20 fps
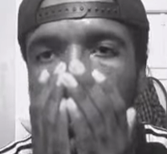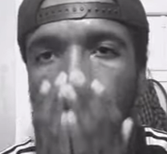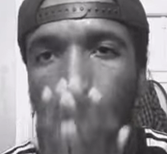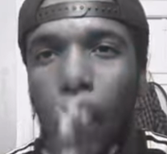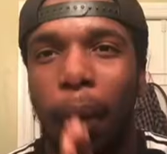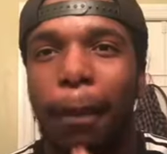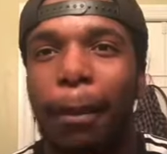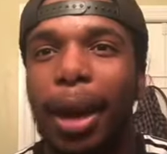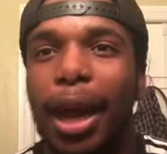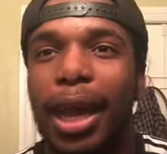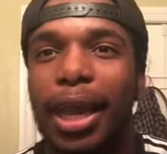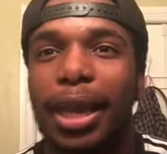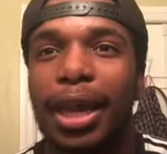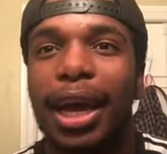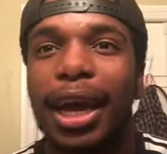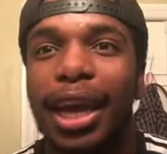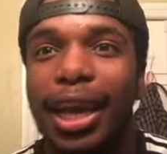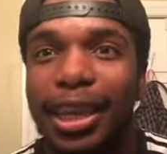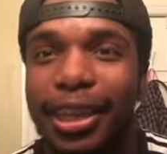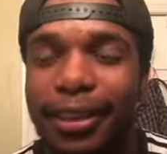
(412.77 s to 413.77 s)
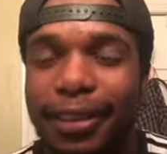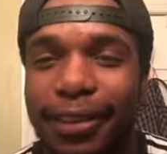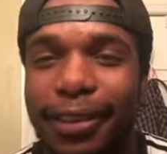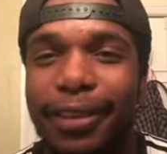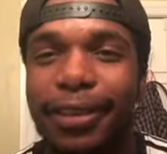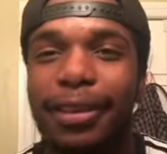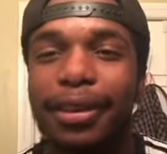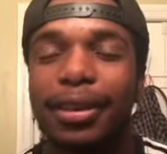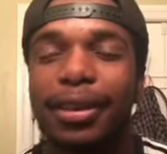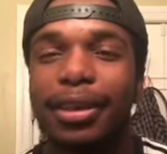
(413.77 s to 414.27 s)
My guys,
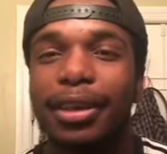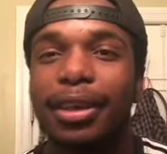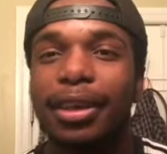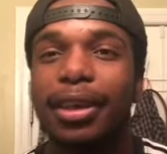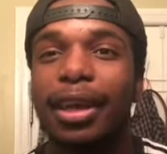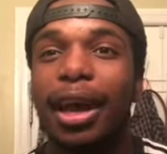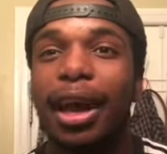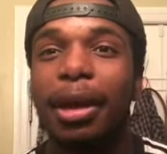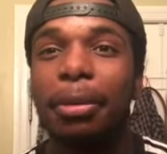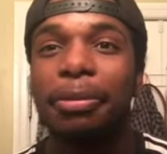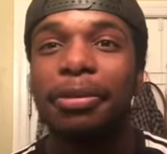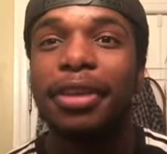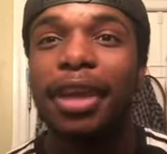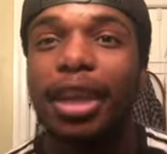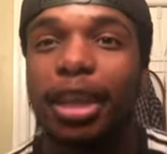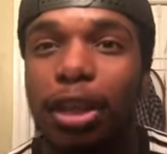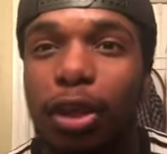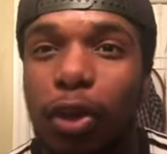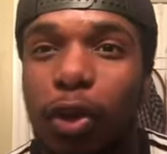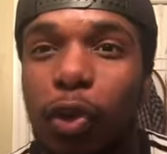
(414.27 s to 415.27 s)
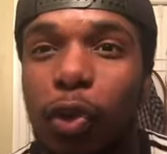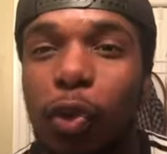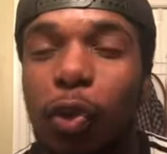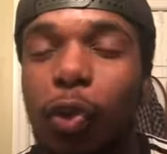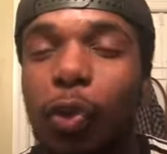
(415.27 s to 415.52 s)
I'm telling you,